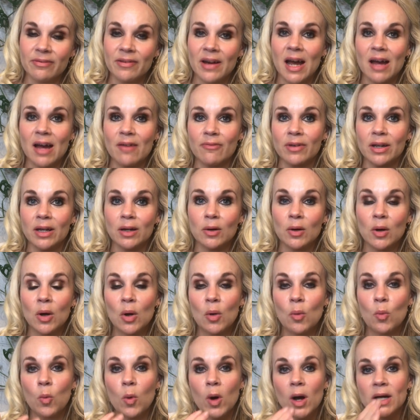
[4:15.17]
having
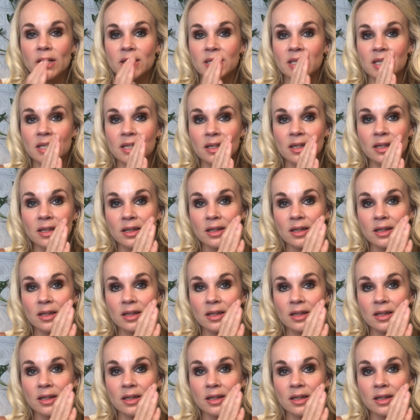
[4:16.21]
worked in